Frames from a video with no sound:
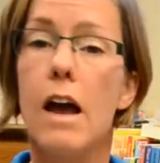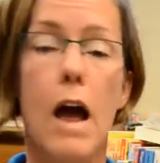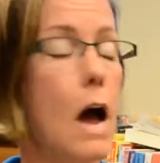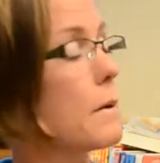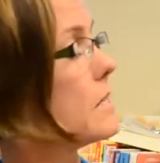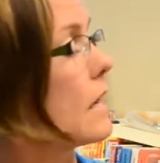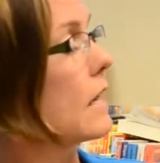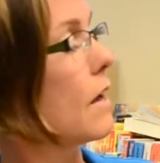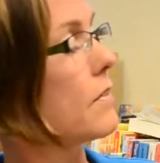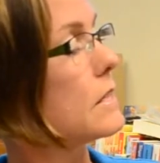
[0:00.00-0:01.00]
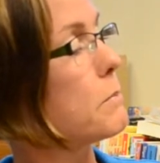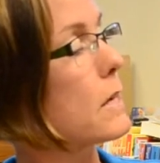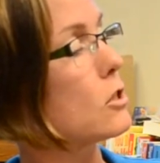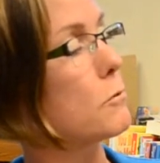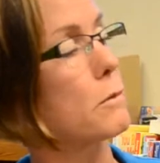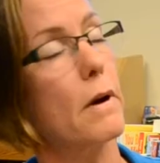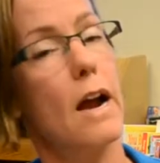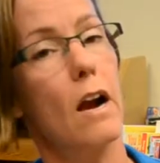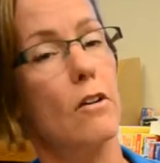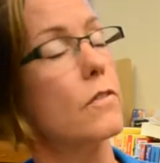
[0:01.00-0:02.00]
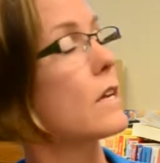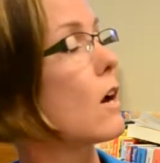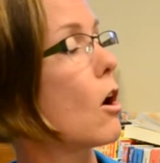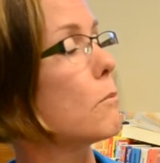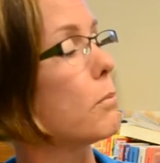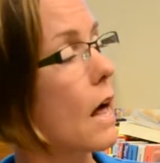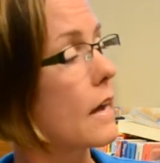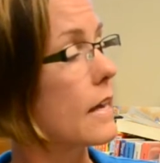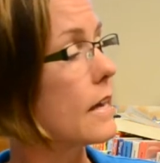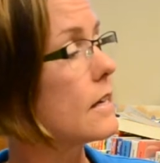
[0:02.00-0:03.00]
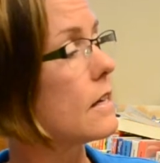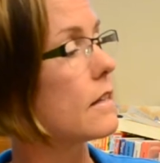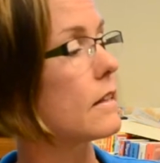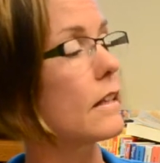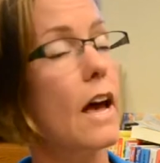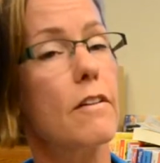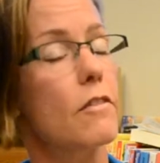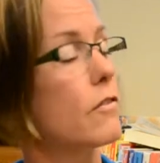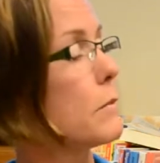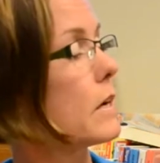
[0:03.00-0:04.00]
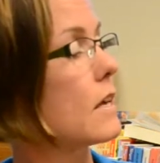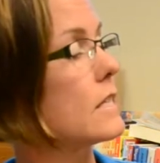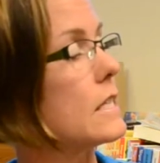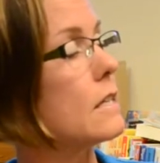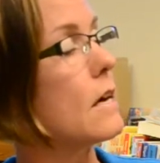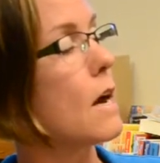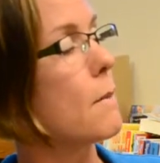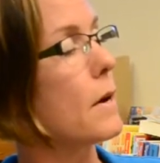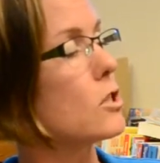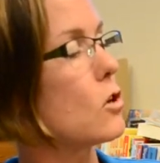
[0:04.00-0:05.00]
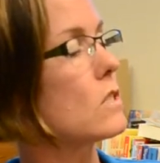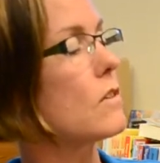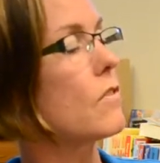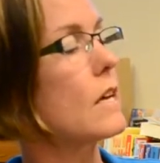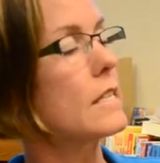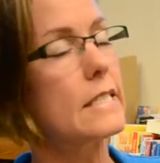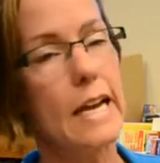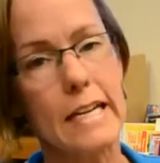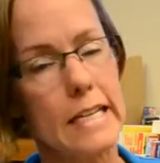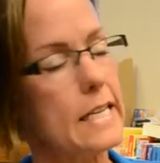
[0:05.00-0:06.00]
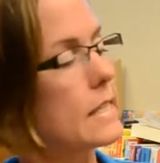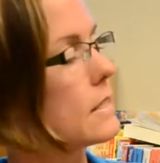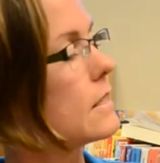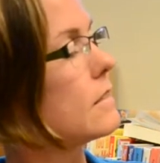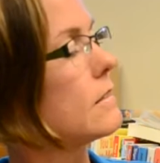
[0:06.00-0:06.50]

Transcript: how about checking out this picture book biography called Blockhead, The Life of Fibonacci by Joseph Dagnes.